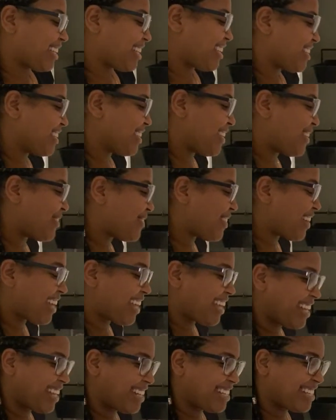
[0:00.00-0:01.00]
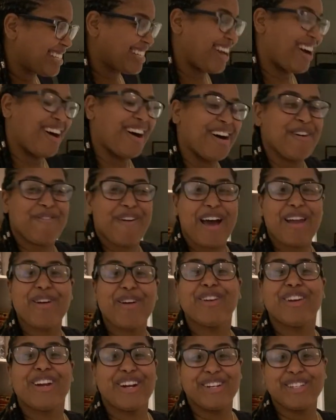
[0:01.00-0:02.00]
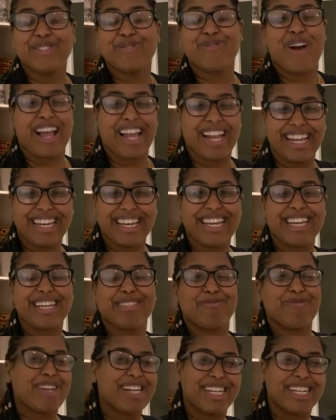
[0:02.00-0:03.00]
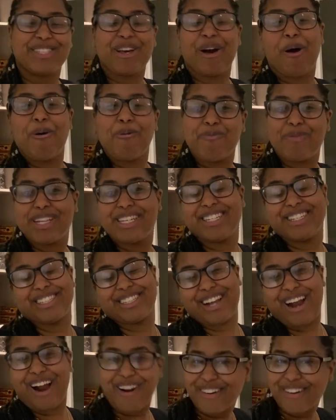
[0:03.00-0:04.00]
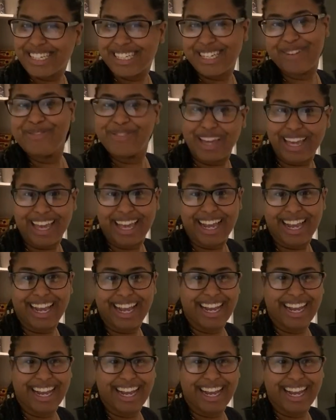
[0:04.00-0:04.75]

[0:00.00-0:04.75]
You know what? Y'all, if I don't learn Swahili, it's because Hope be discouraging me.